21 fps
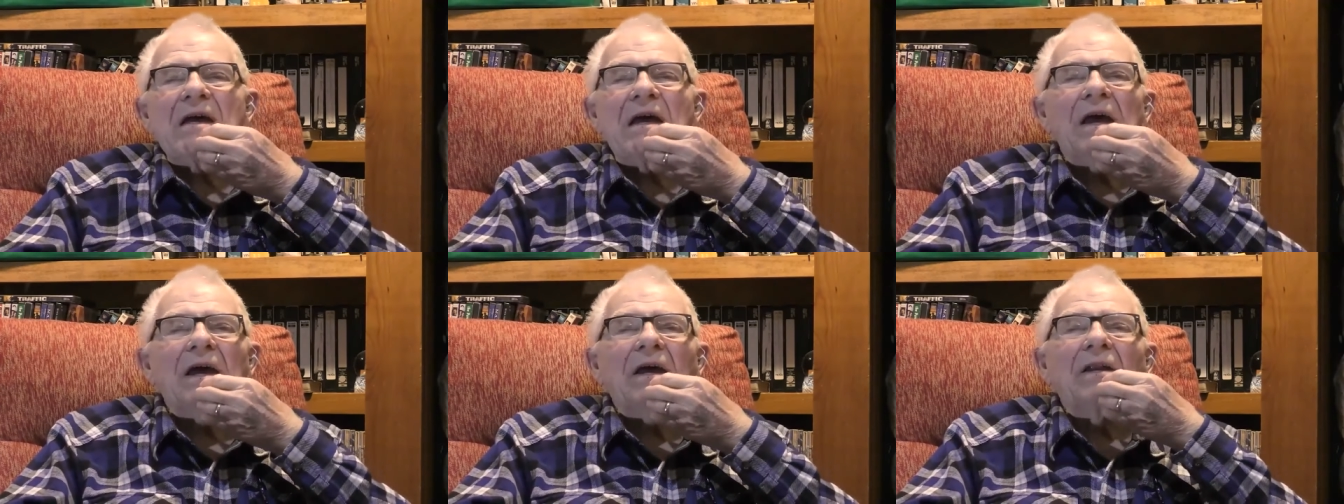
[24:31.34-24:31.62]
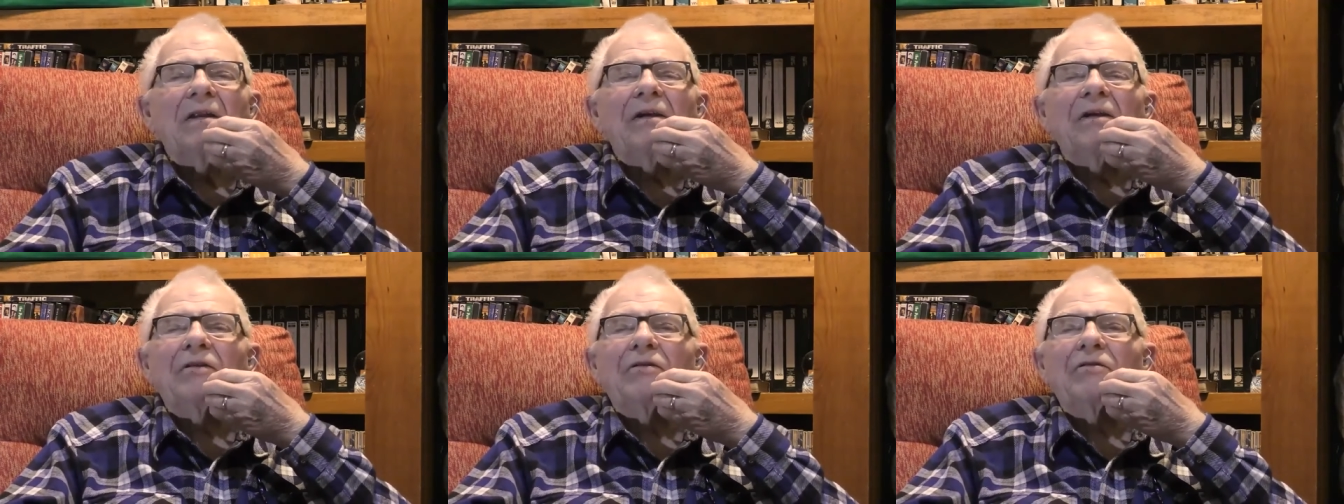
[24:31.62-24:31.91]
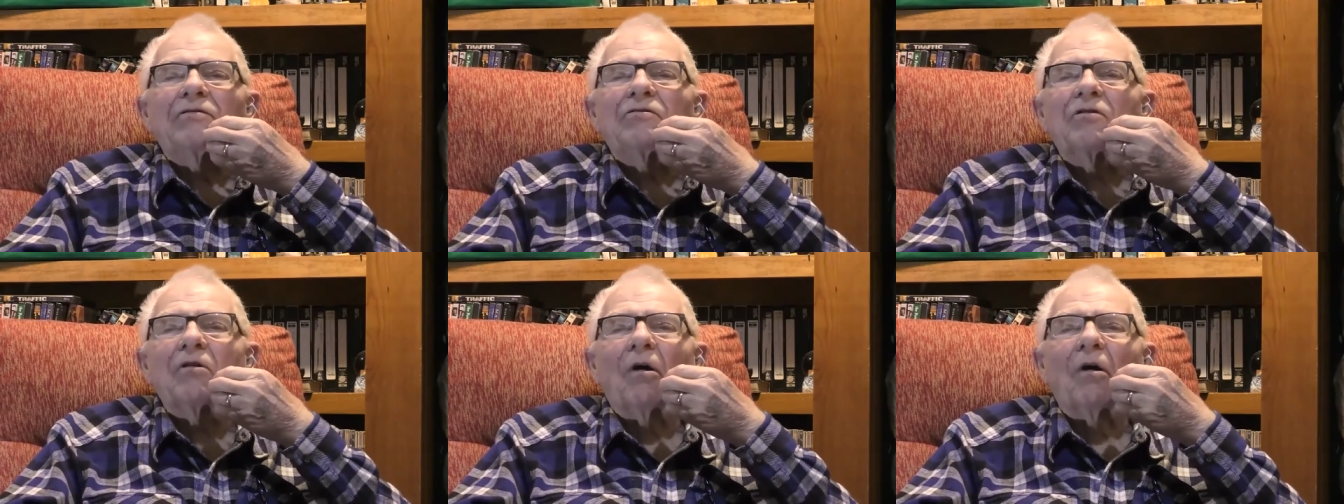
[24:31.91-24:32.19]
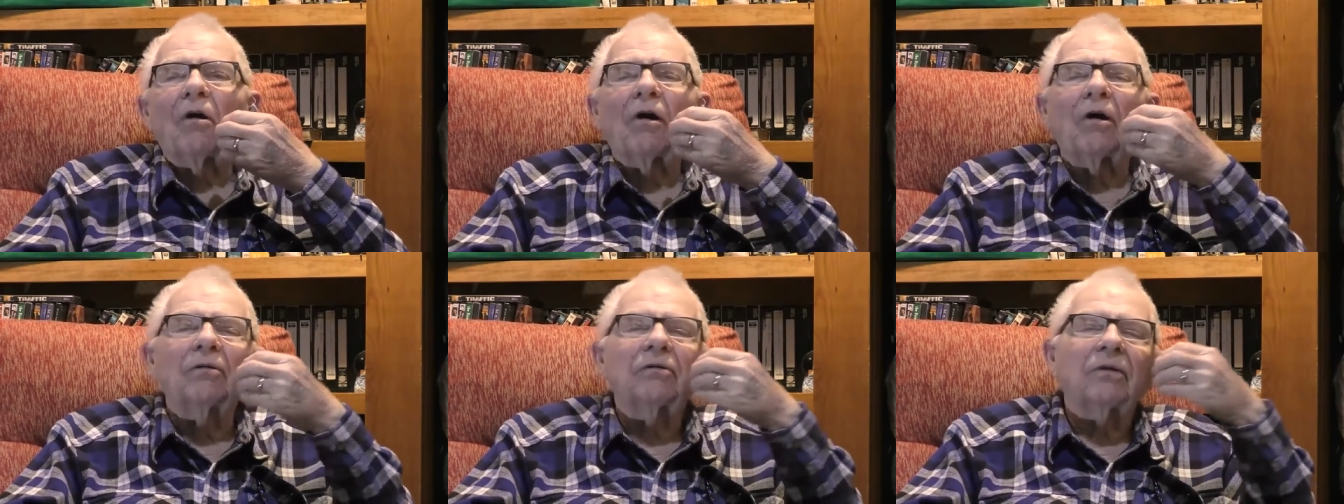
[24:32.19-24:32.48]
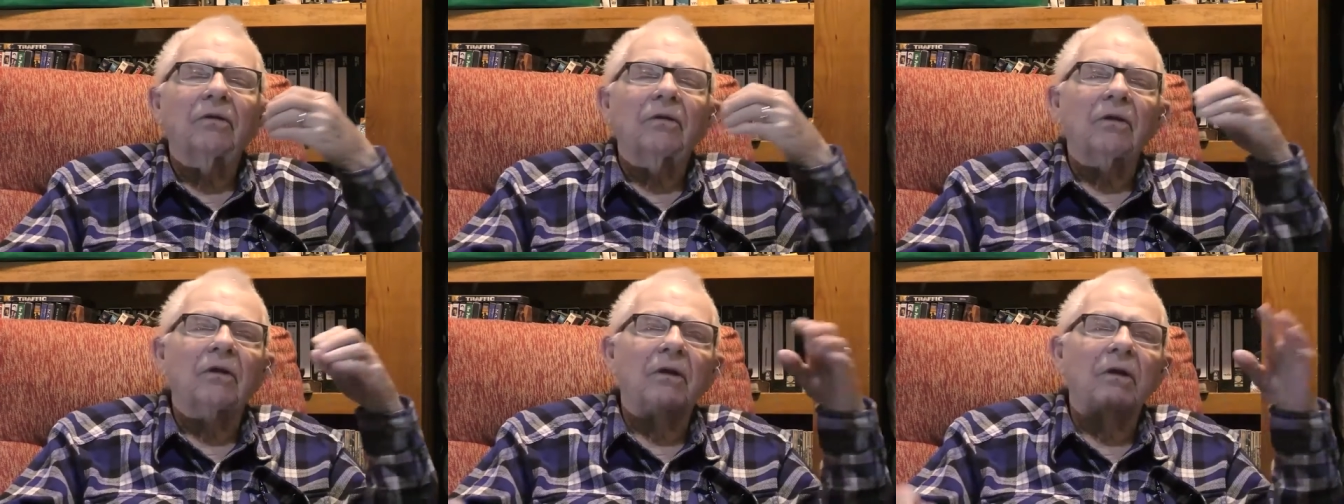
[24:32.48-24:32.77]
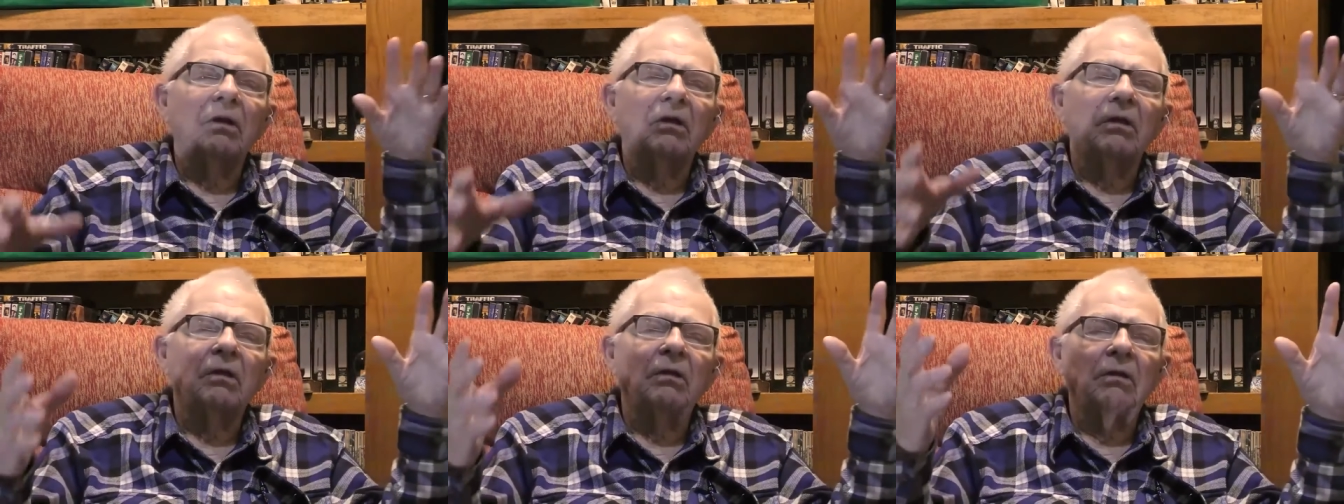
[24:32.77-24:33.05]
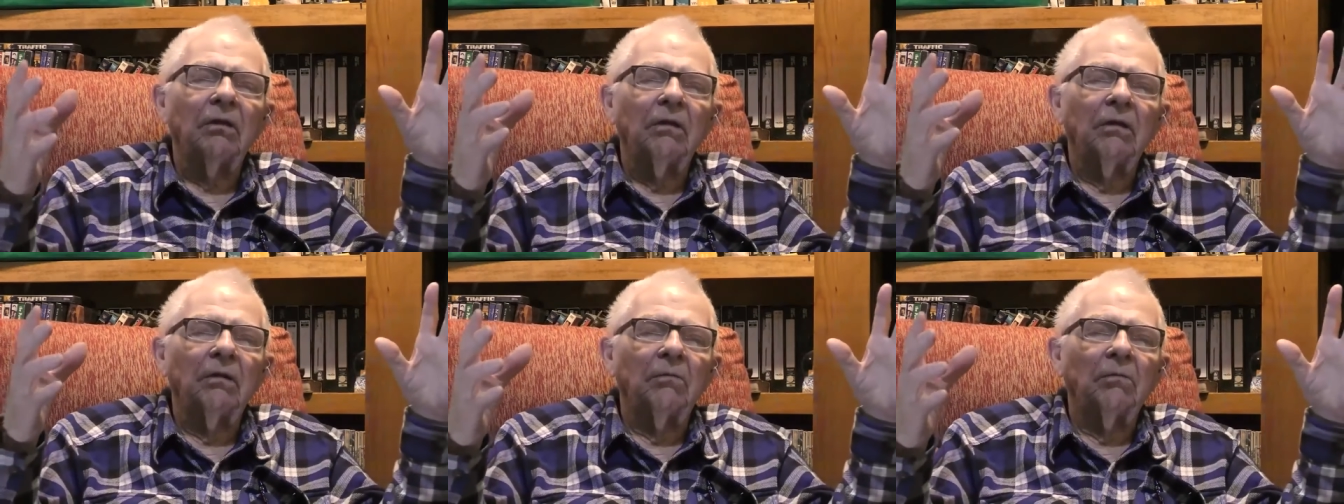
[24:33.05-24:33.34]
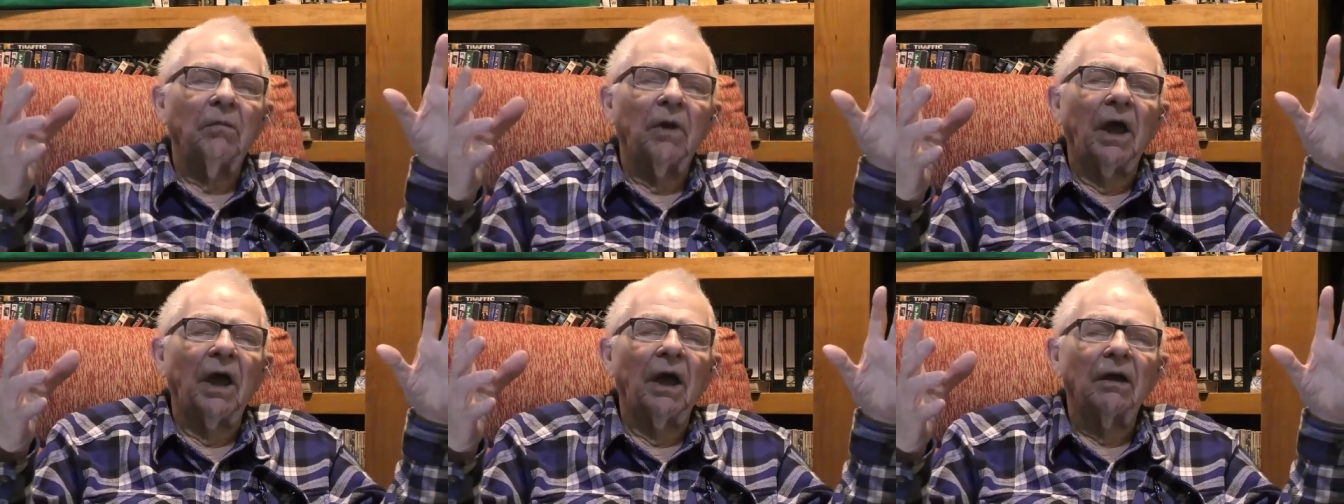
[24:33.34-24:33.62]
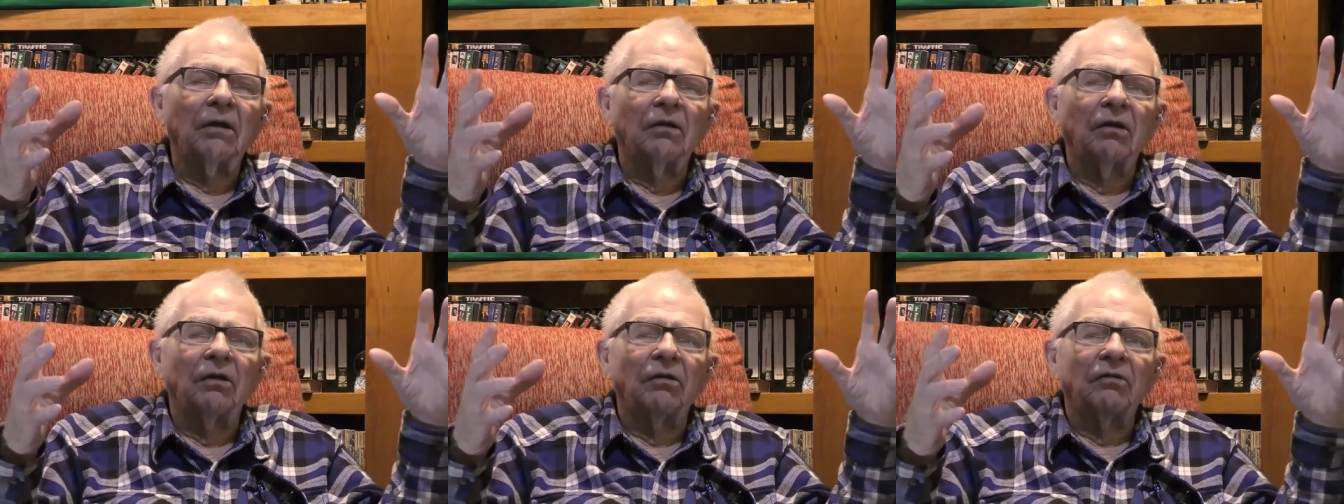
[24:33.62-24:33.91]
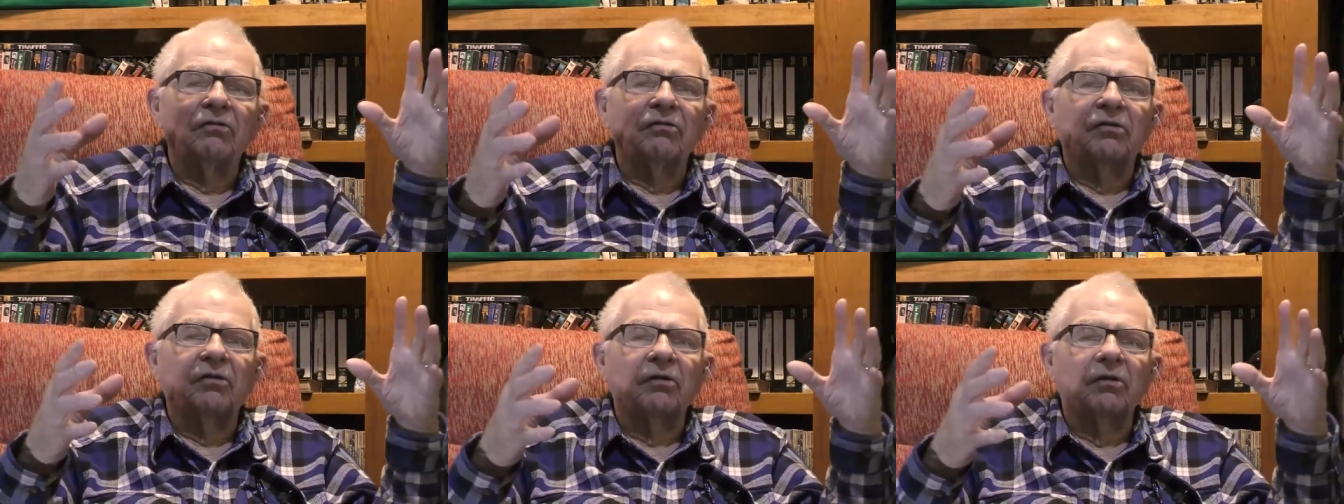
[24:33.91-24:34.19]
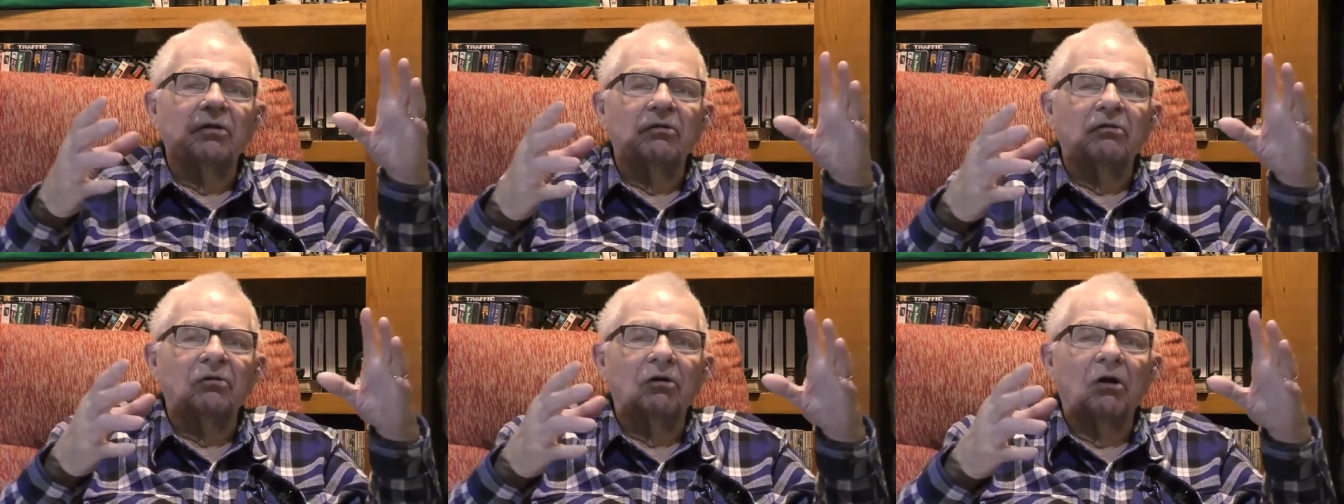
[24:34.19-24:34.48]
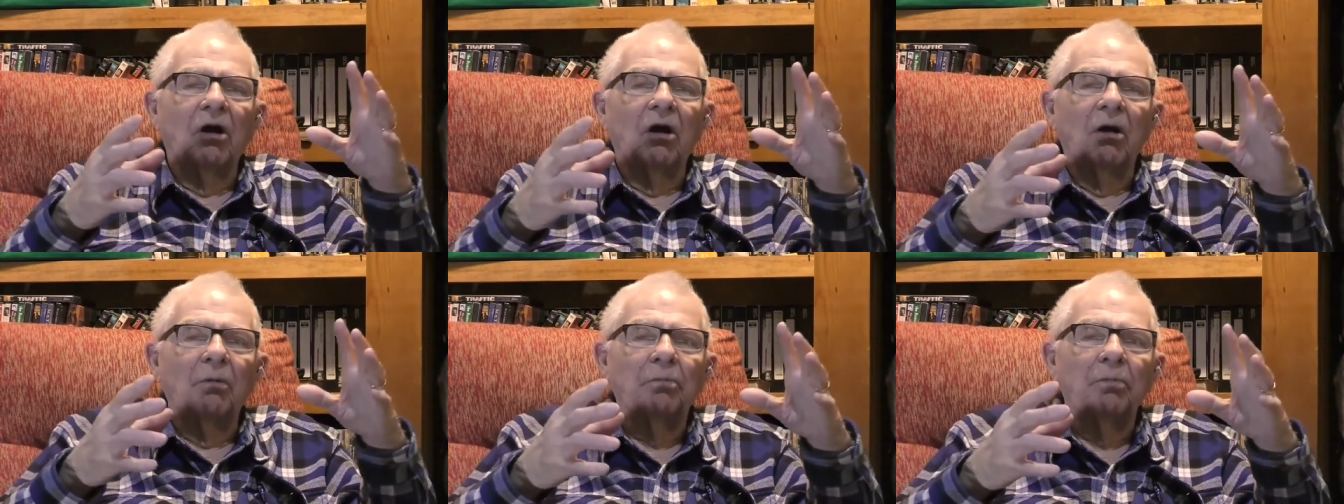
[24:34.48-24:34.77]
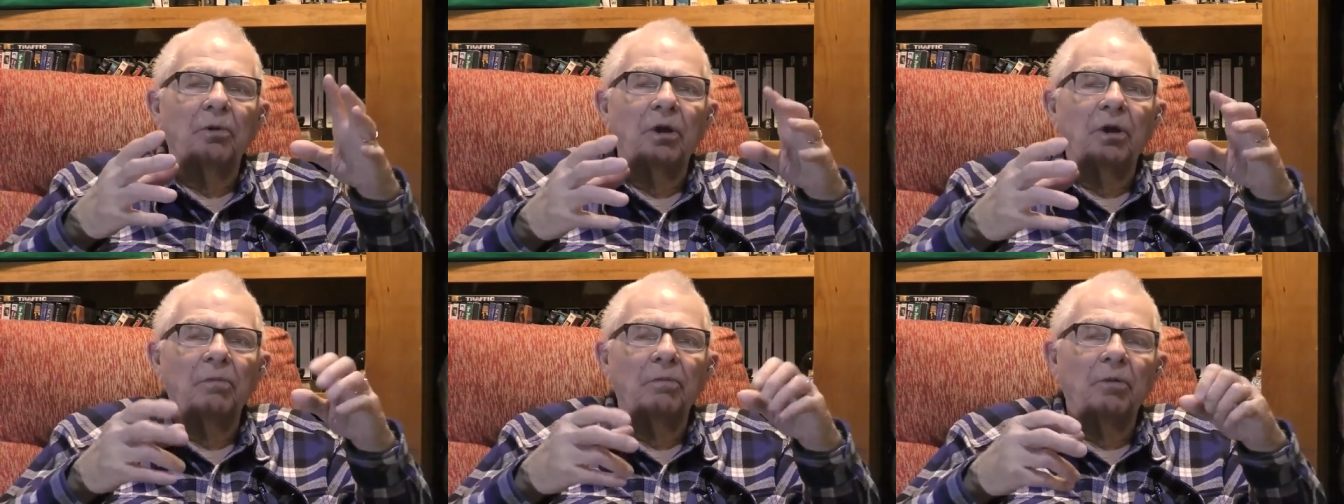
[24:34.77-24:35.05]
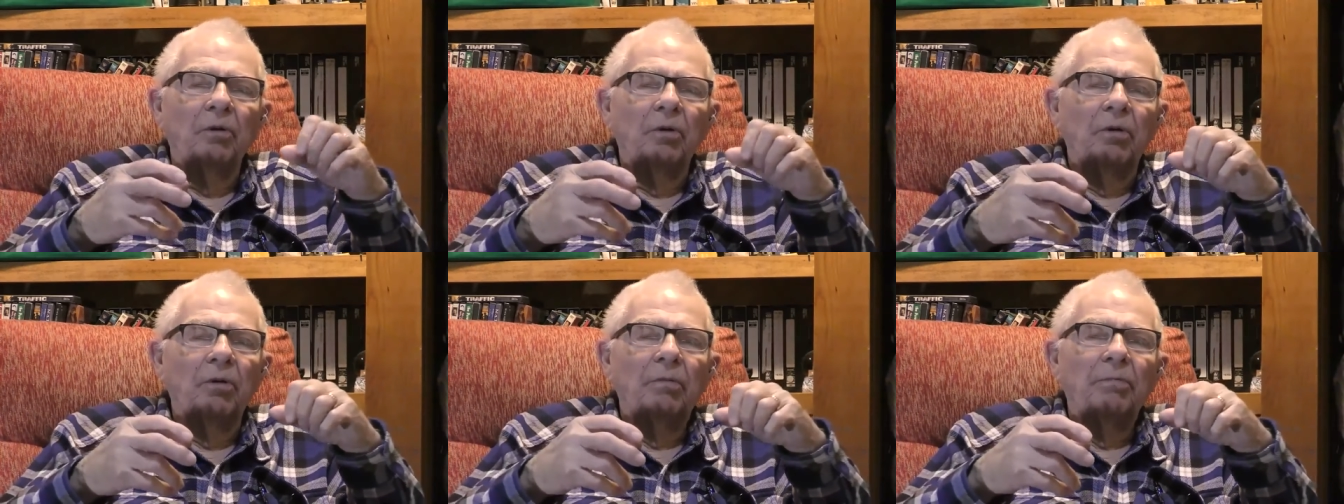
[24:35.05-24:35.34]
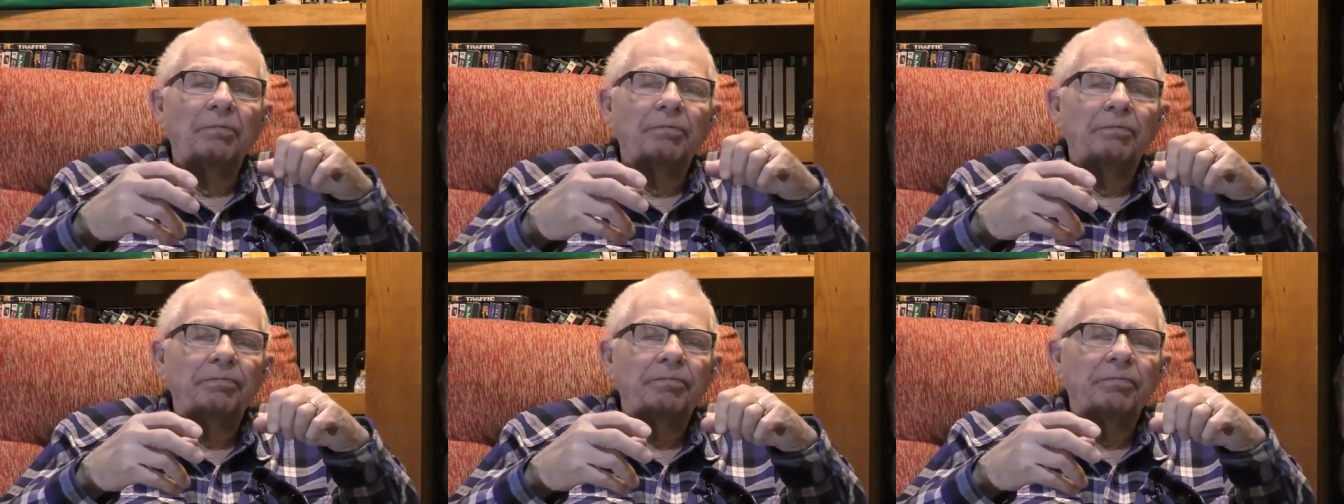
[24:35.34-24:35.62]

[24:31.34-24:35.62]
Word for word: And in short, the magnets that draw people